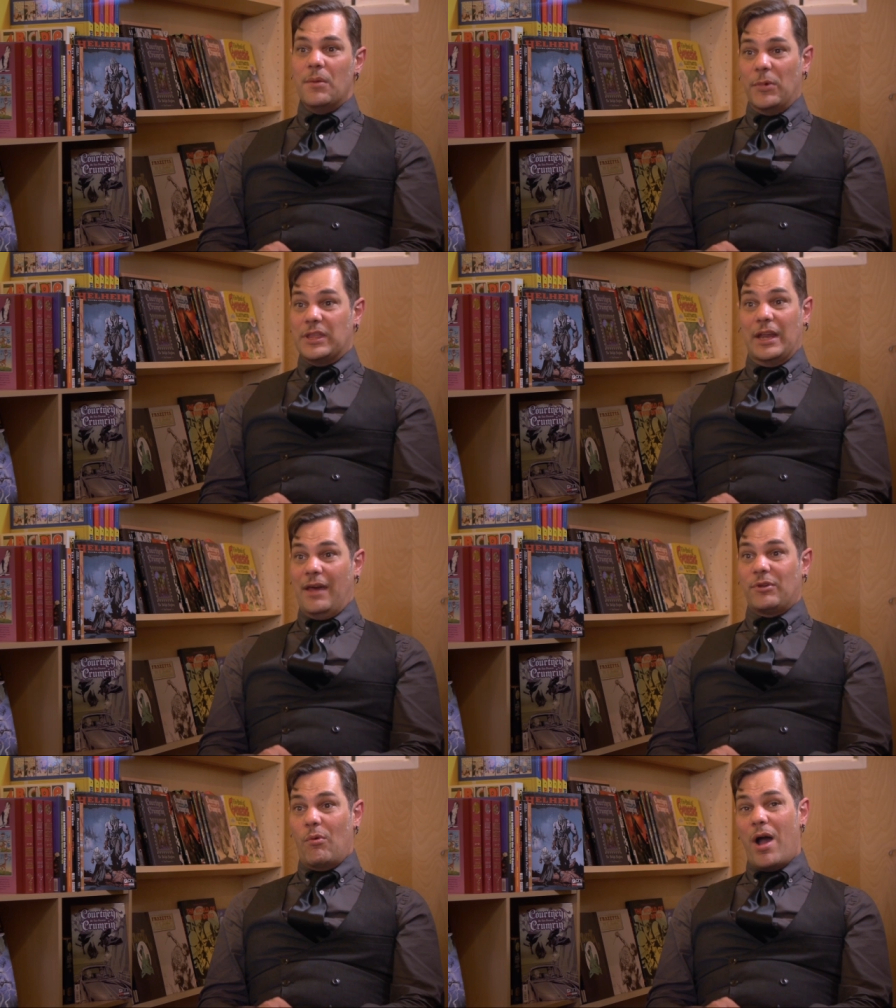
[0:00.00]
But then
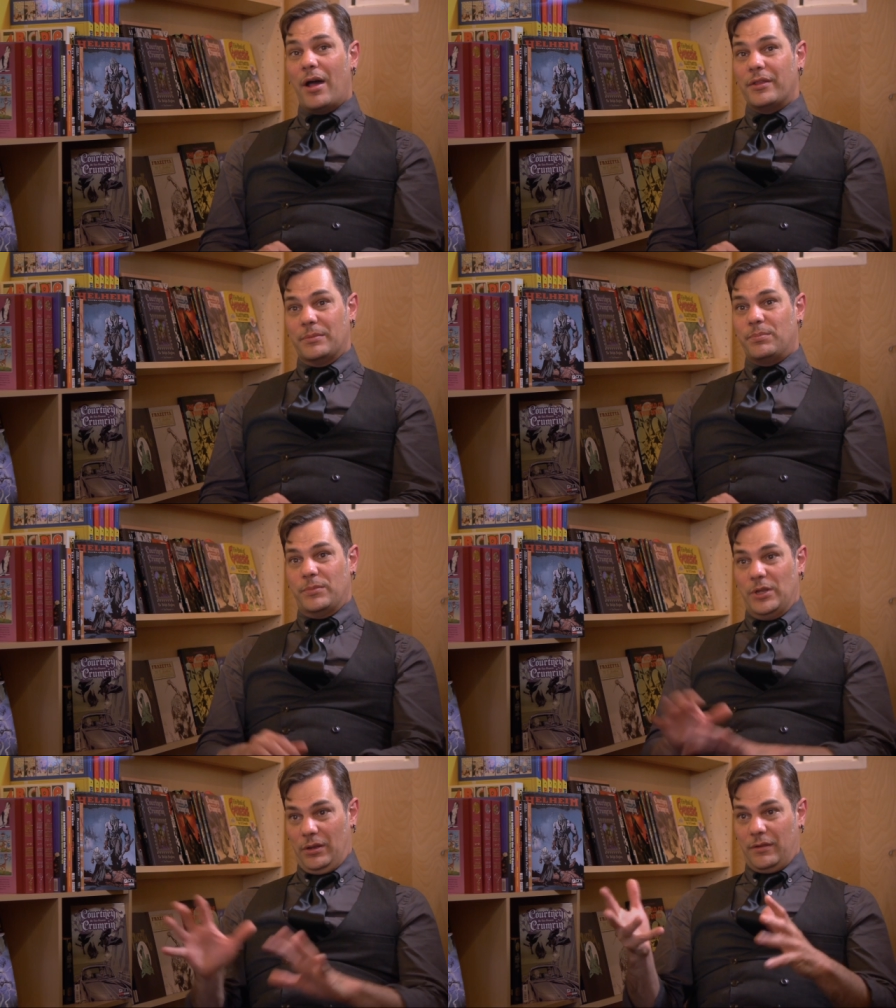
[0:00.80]
after a while,
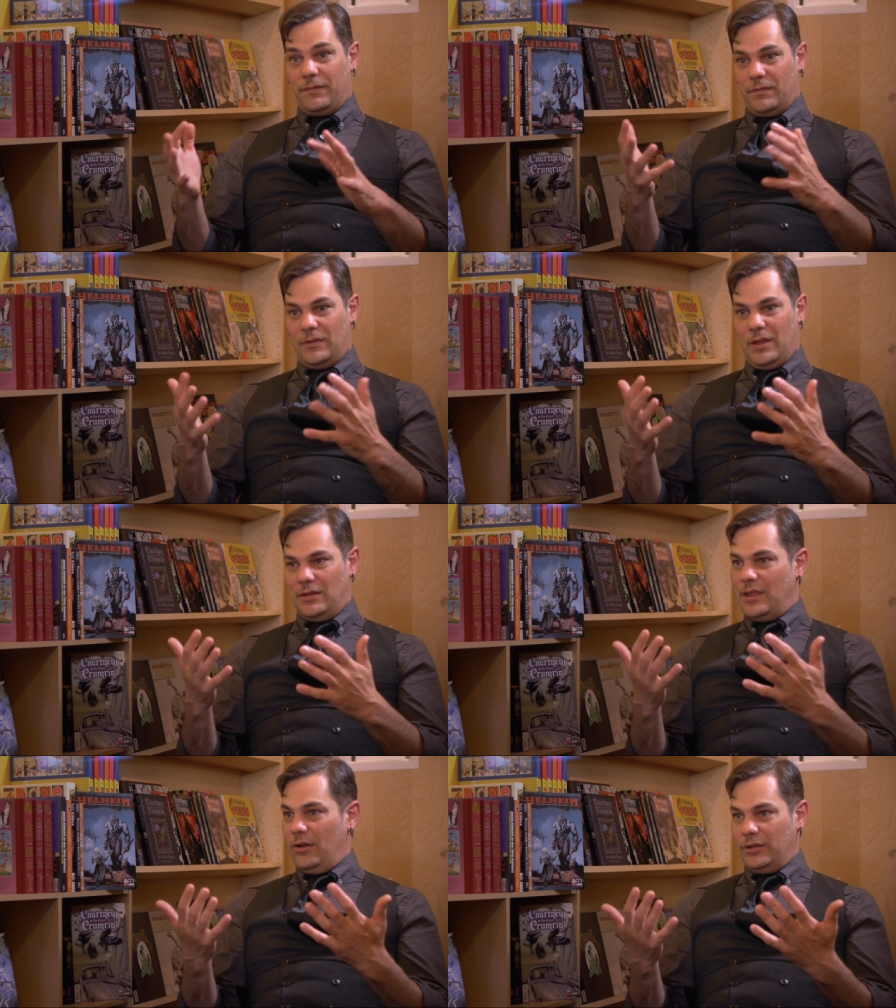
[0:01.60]
you know,
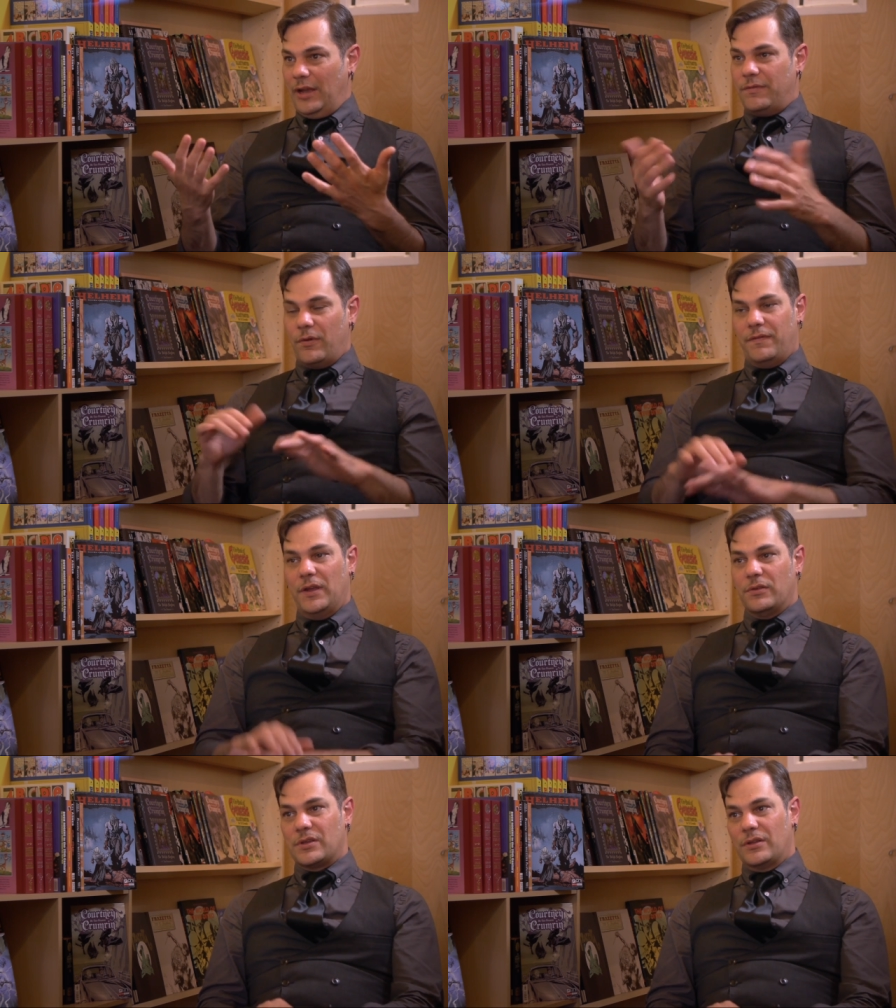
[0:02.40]
they only have 4
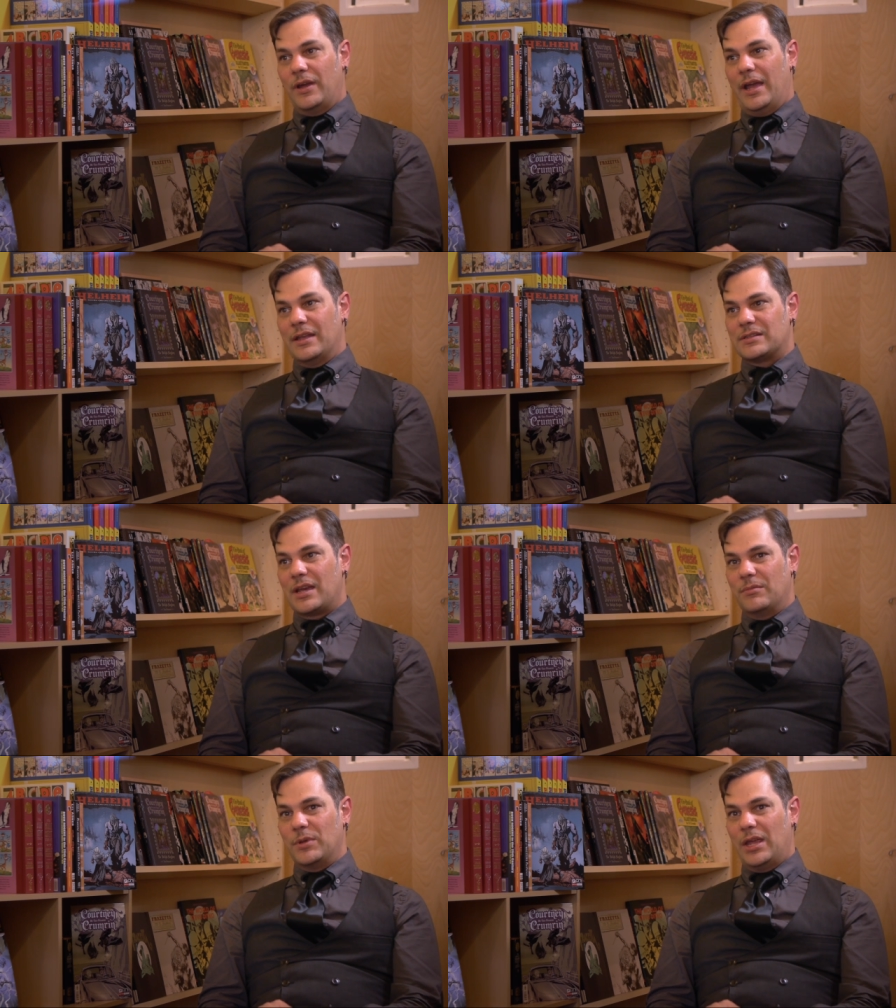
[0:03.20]
fingers on their hands
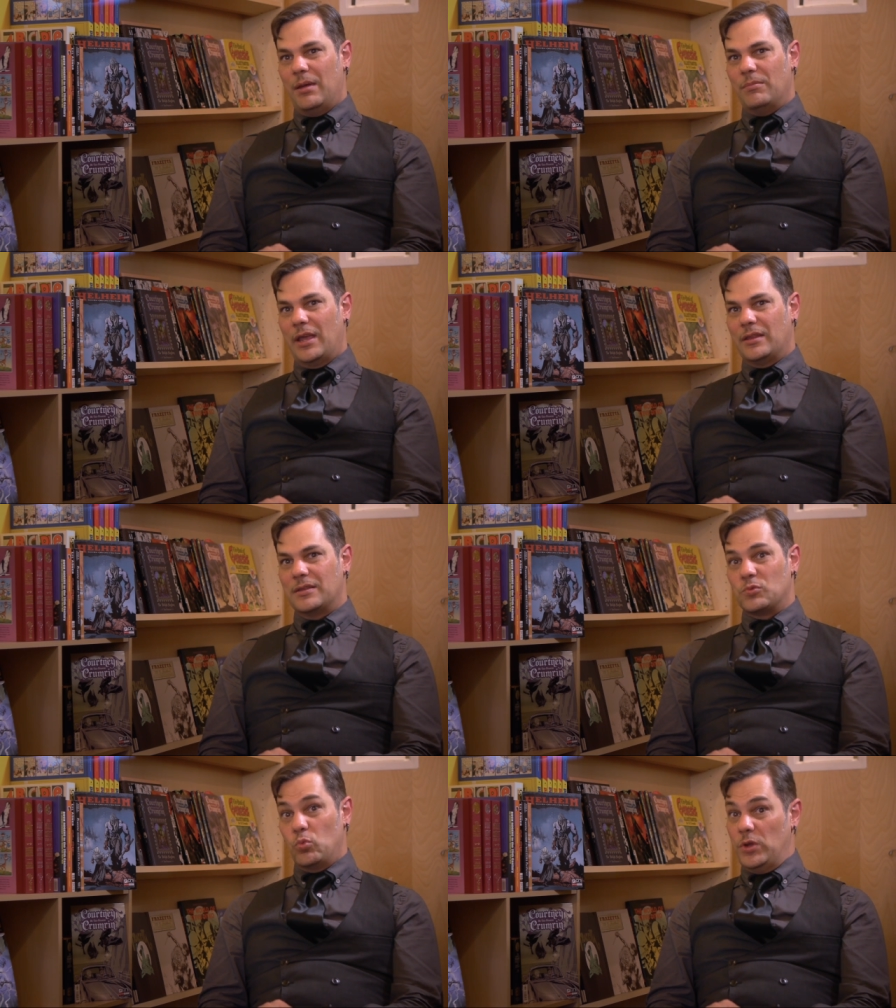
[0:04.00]
kind of became like
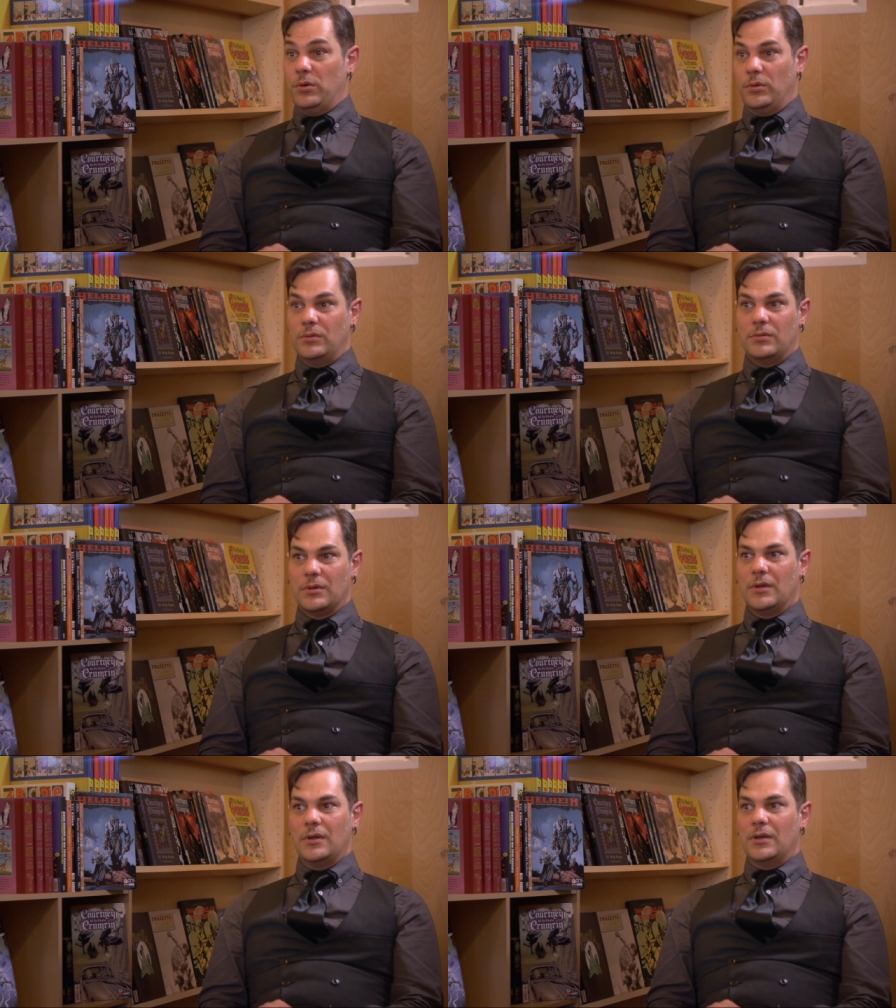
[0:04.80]
this weird
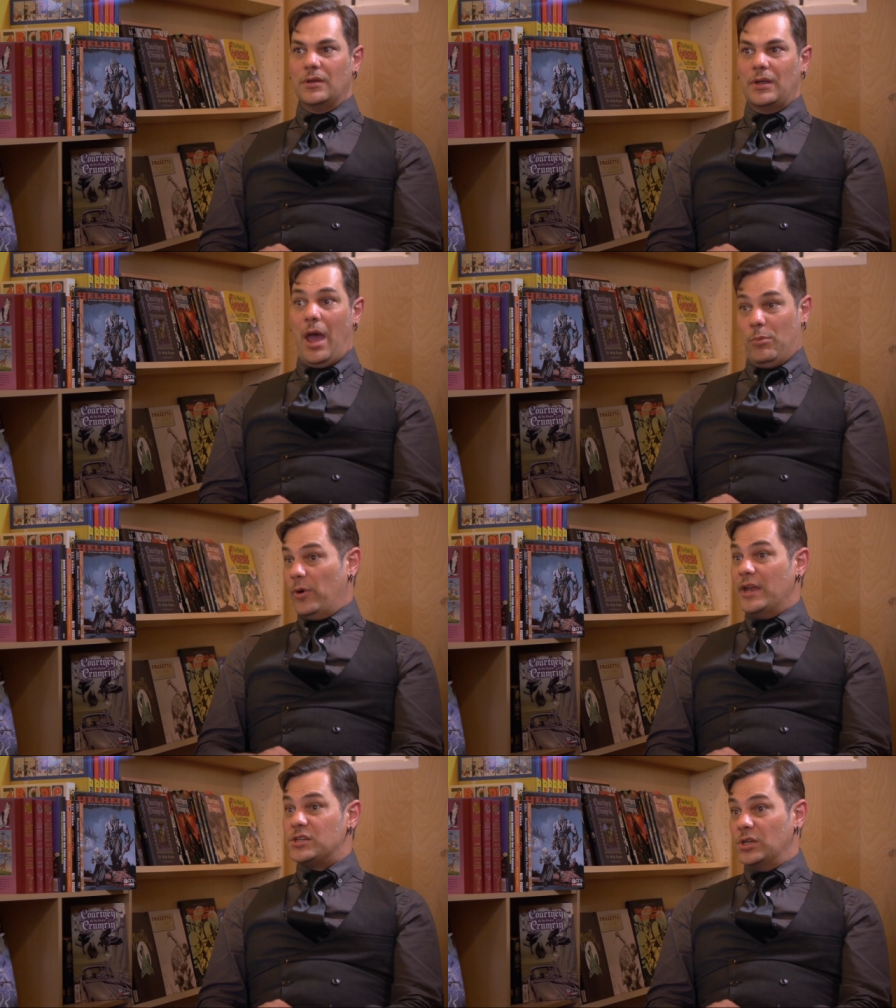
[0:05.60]

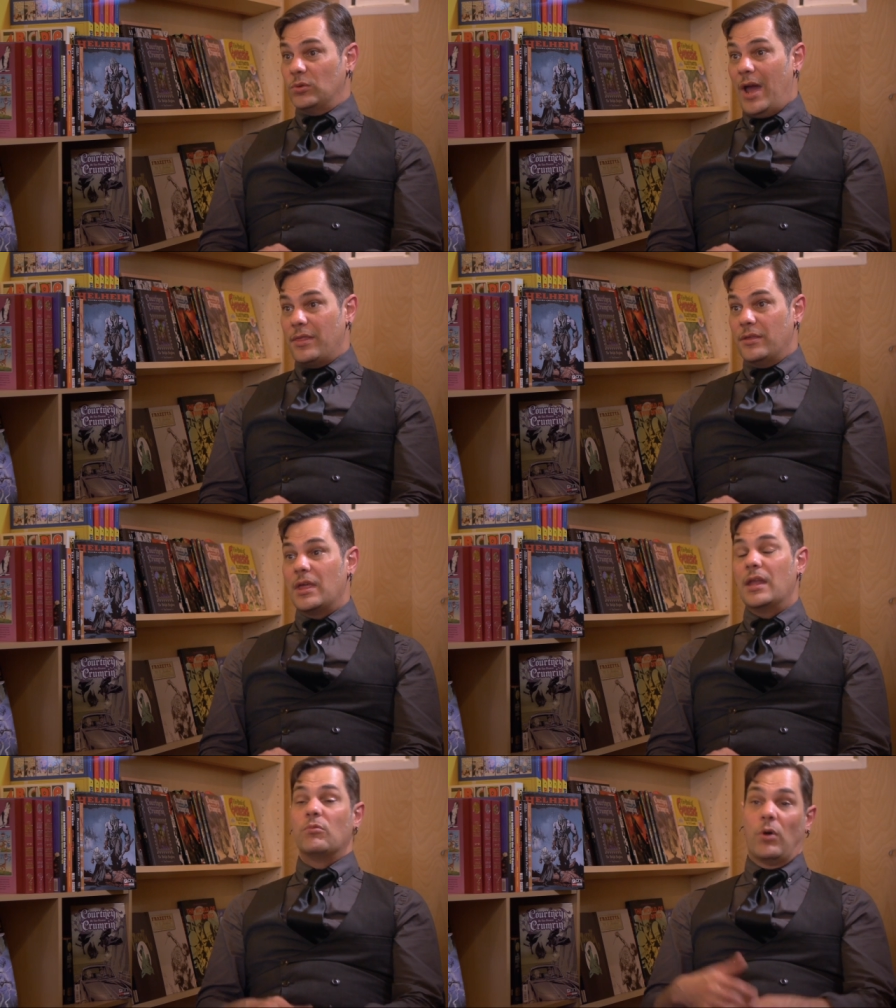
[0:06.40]
aberration, rather
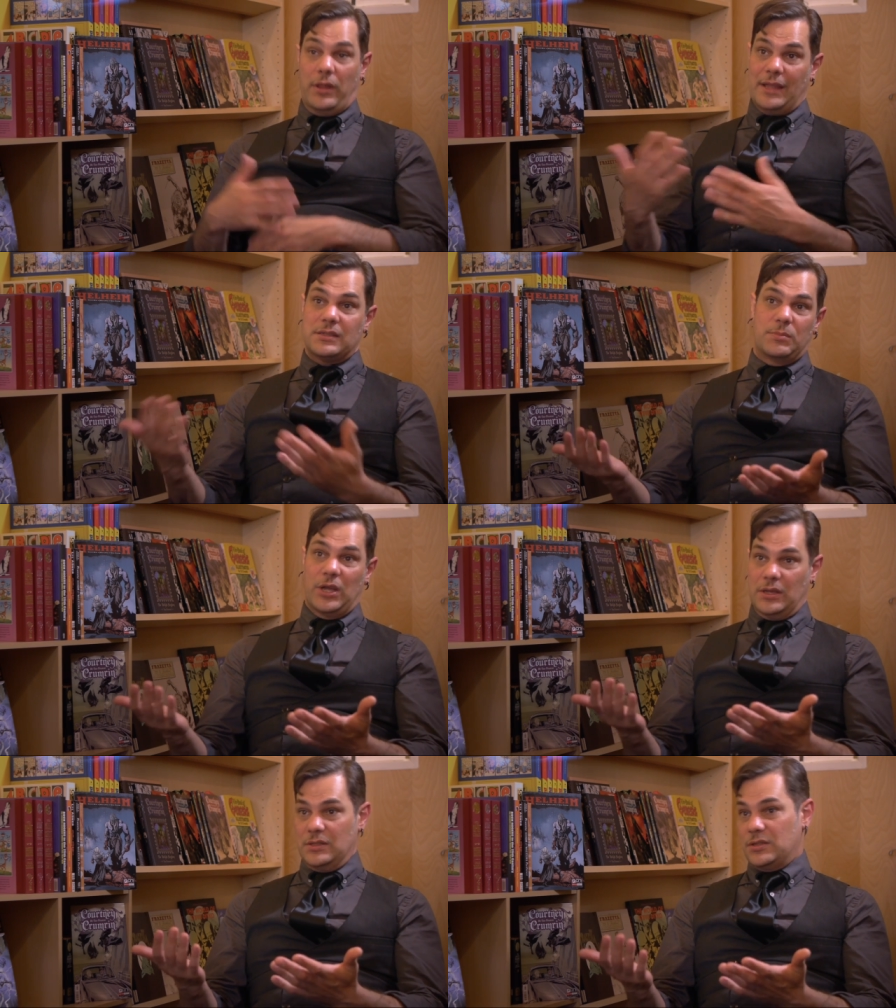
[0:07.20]
than, well, that's
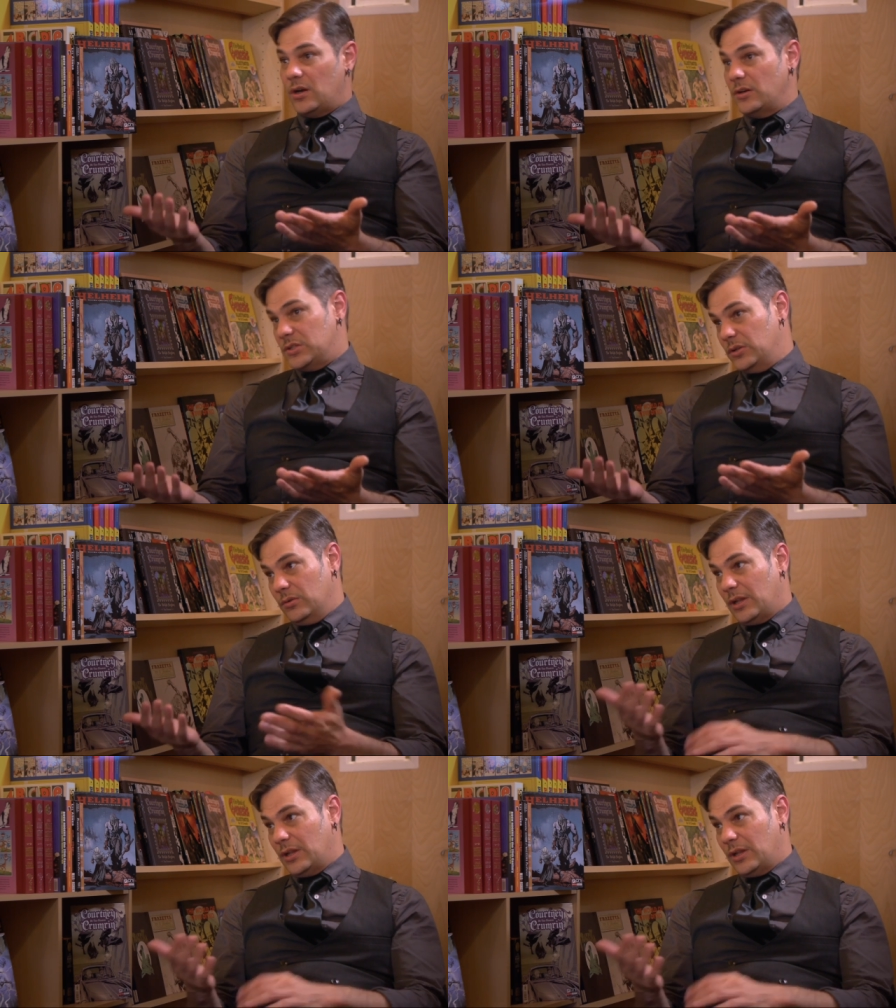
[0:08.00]
because it's a cartoon.